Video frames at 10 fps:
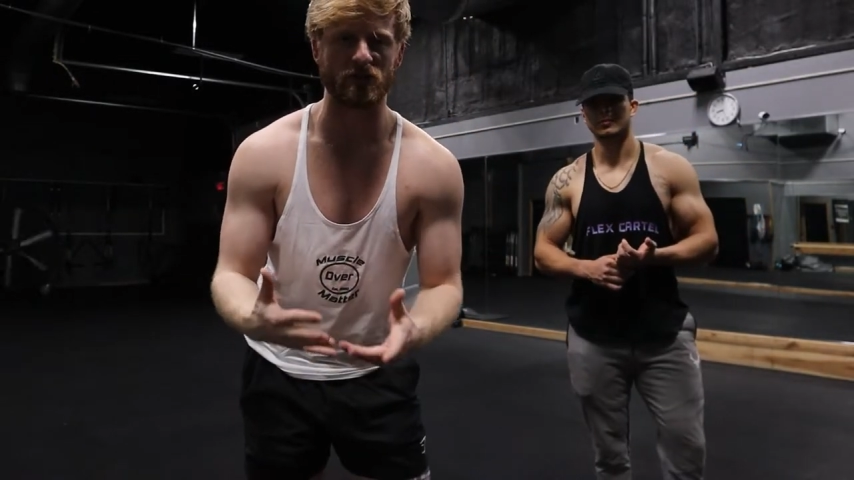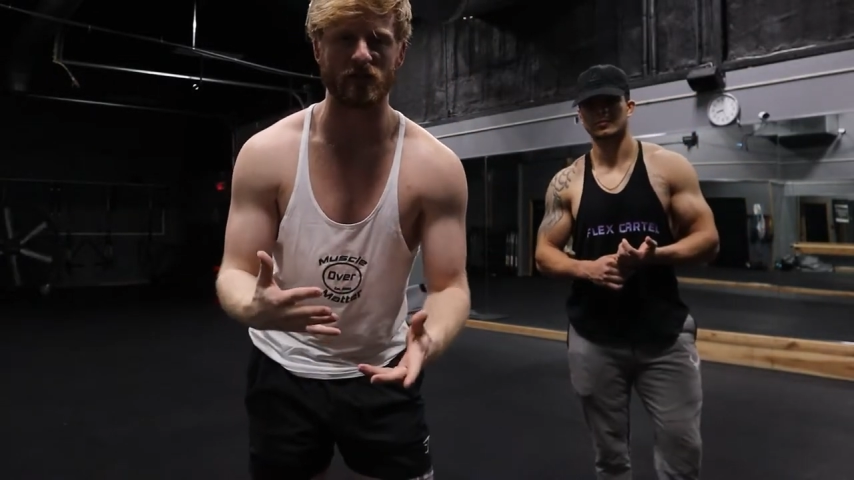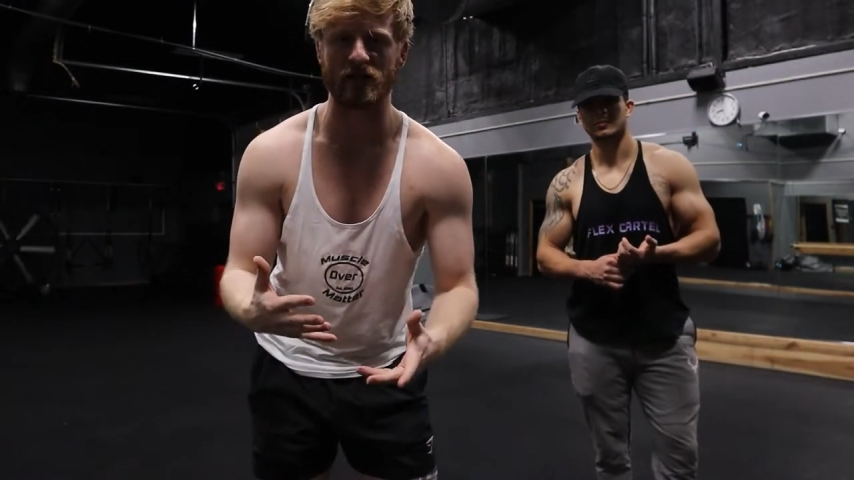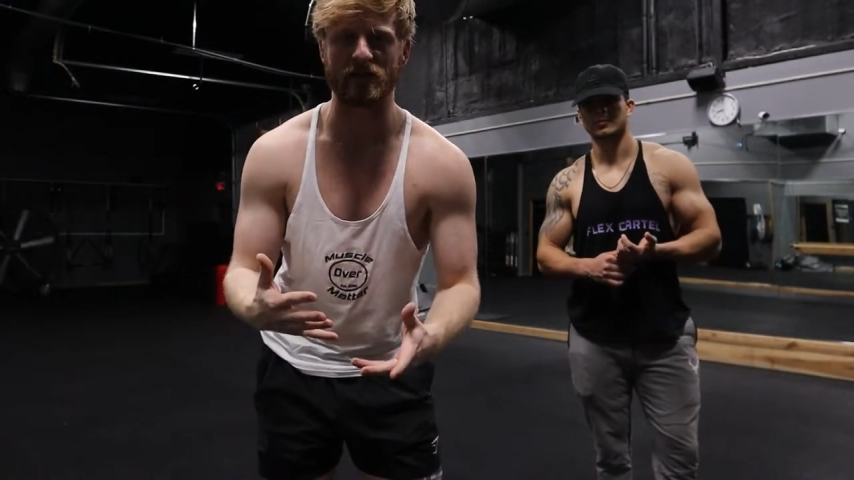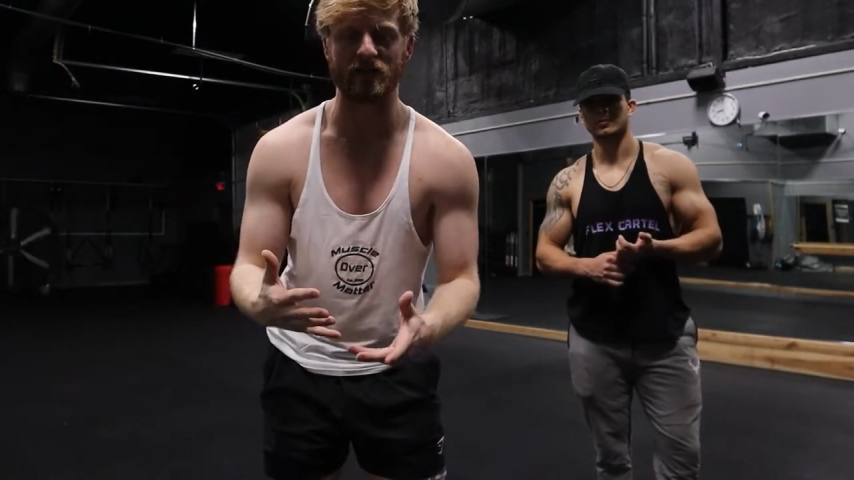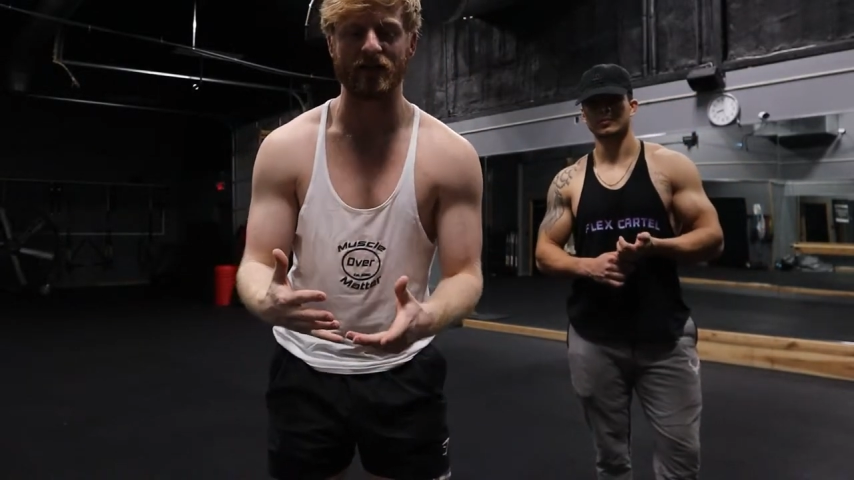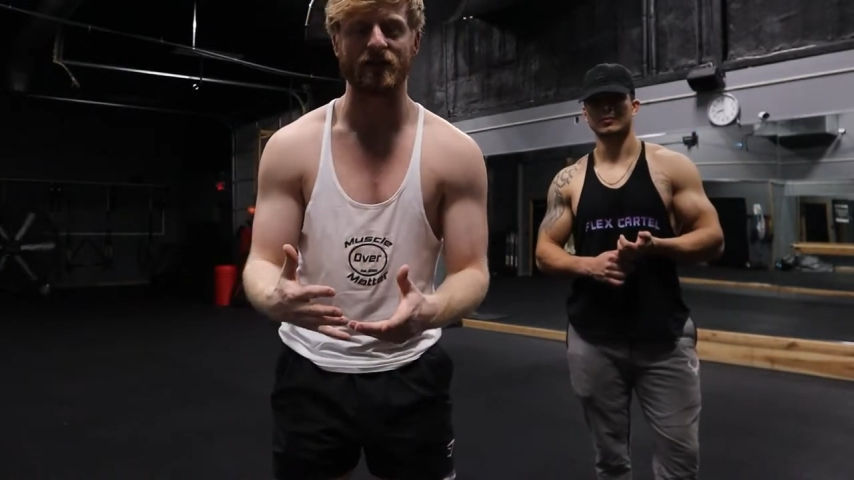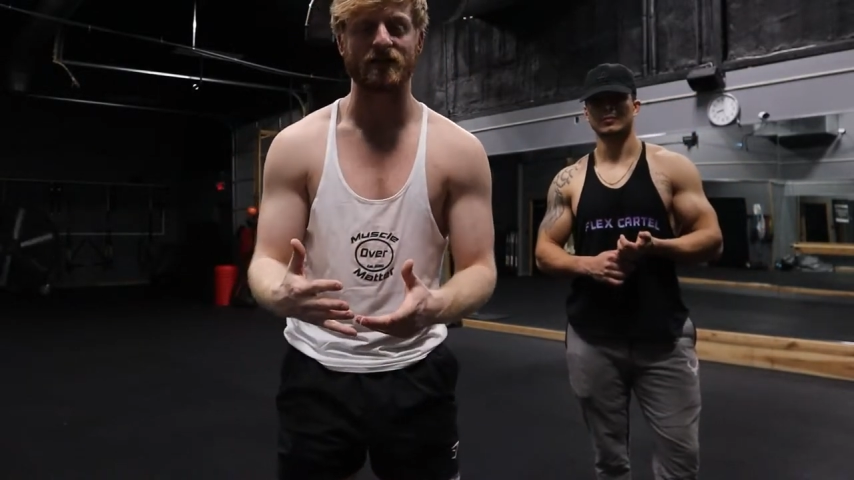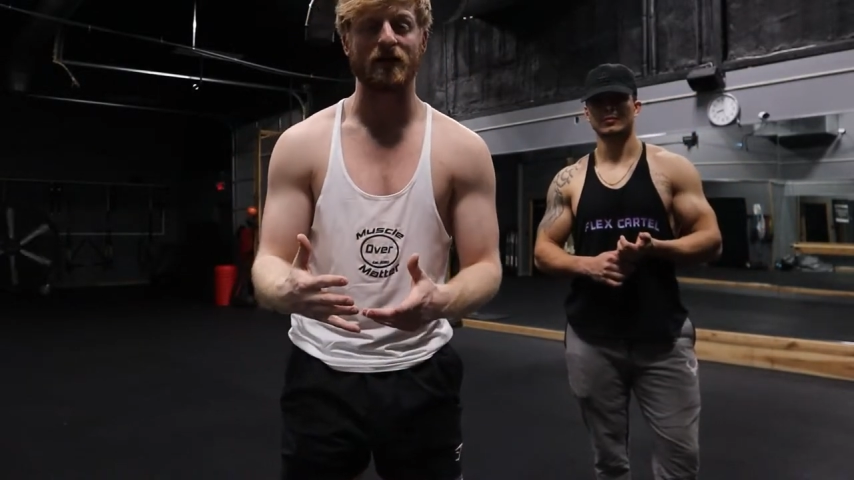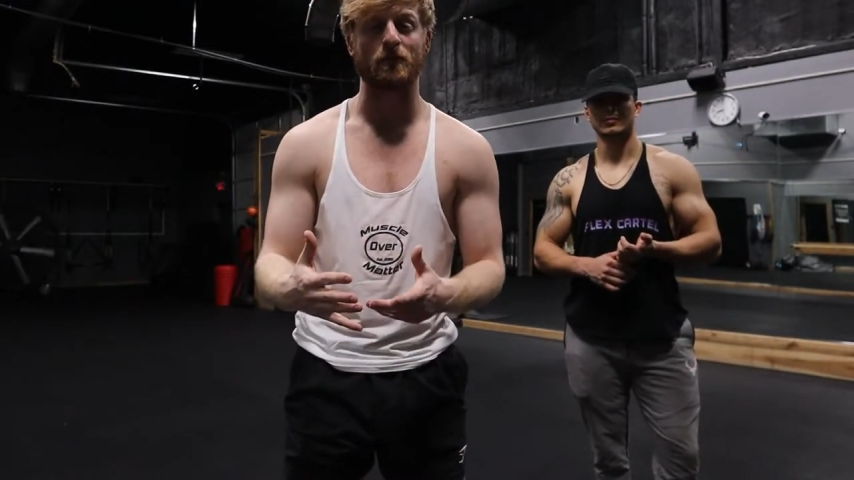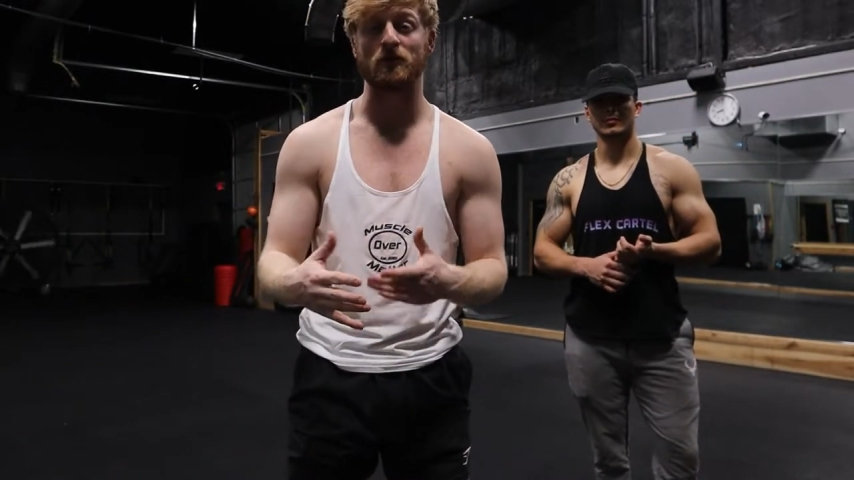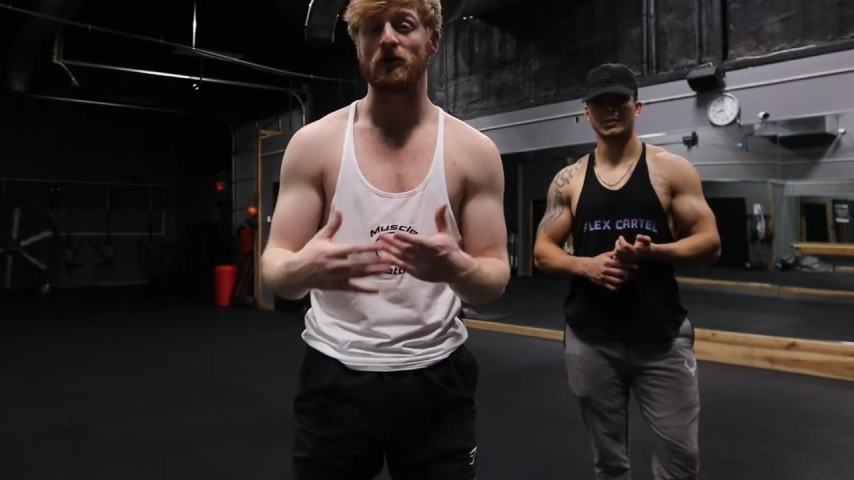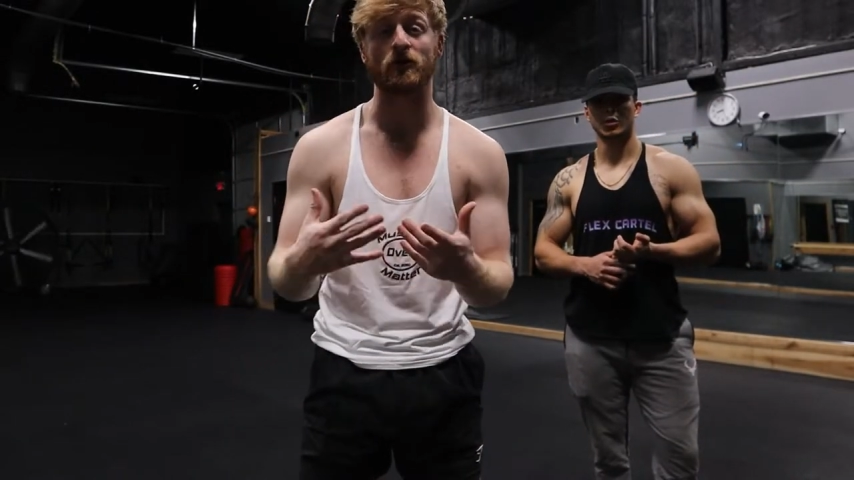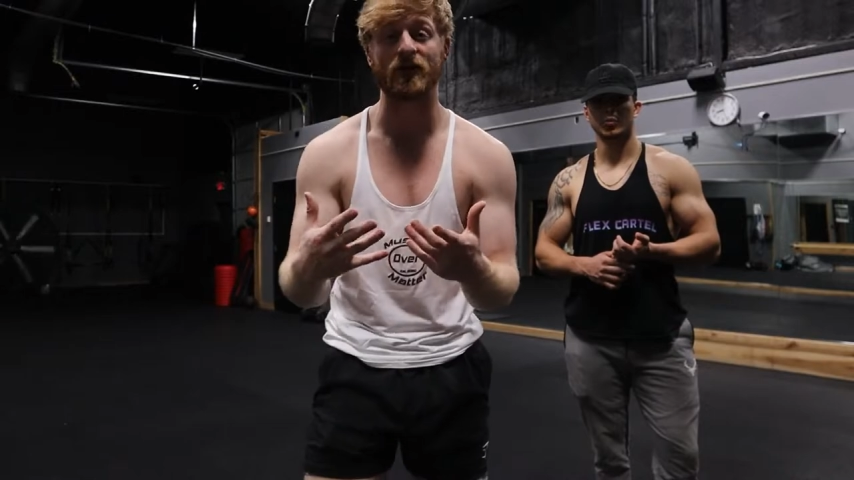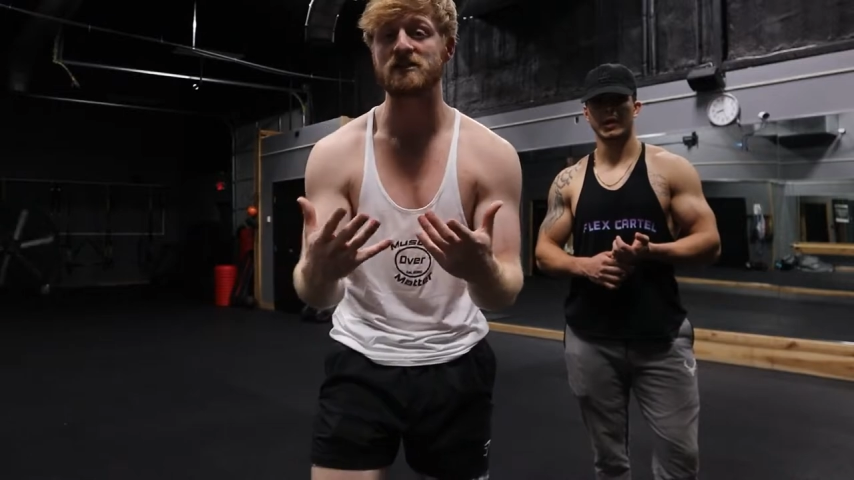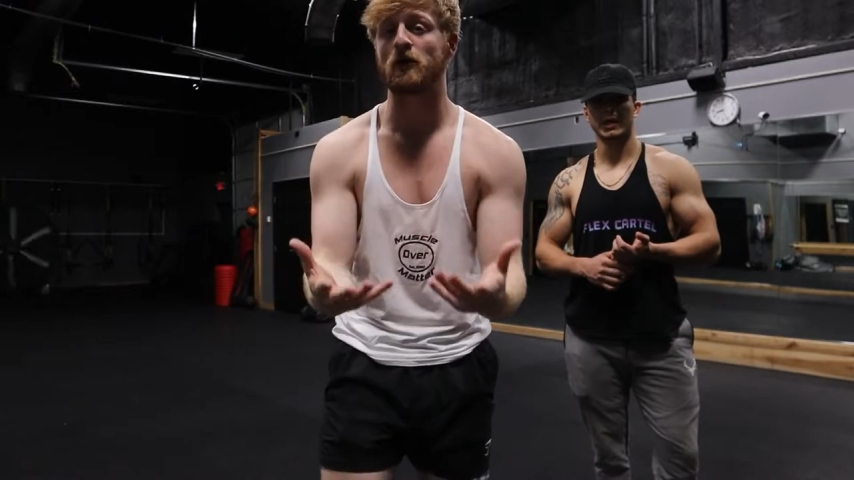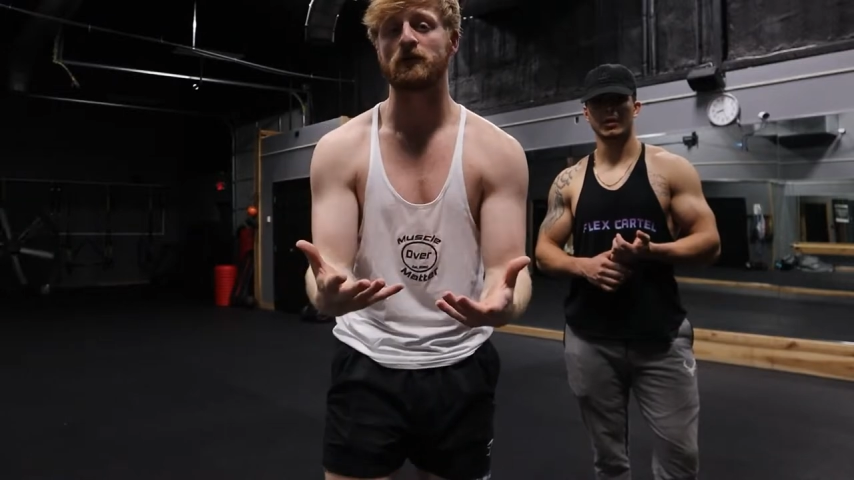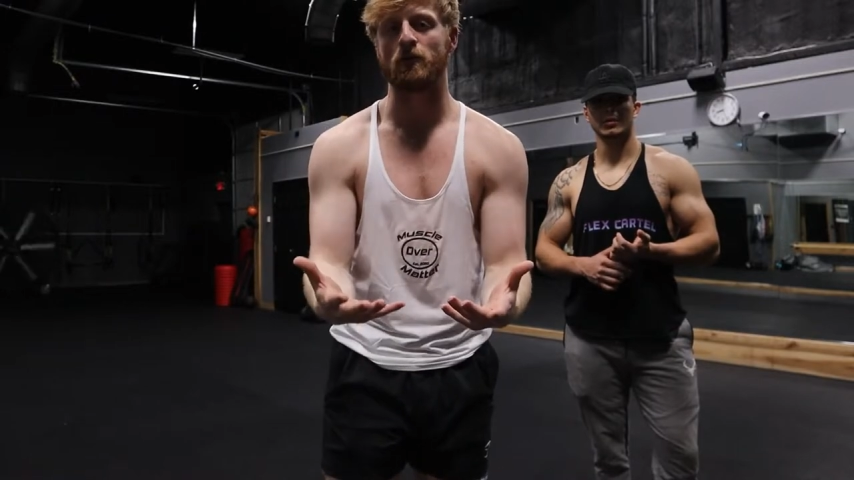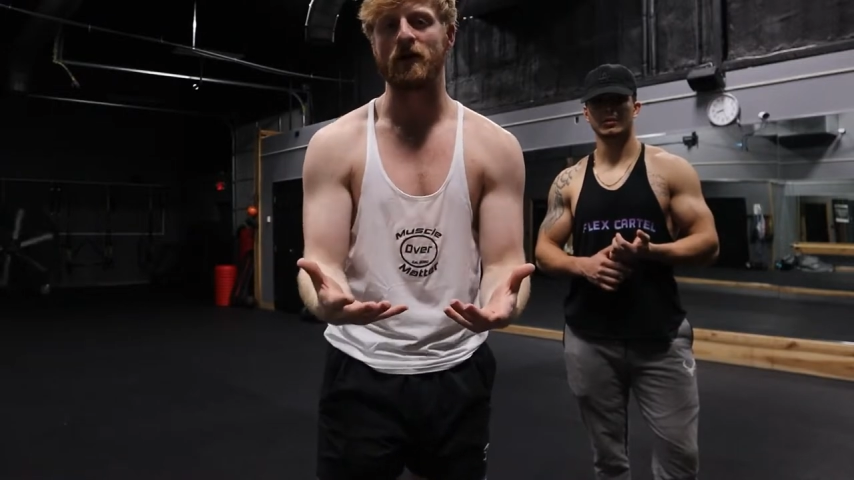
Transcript: or anything like that, but that's not what they're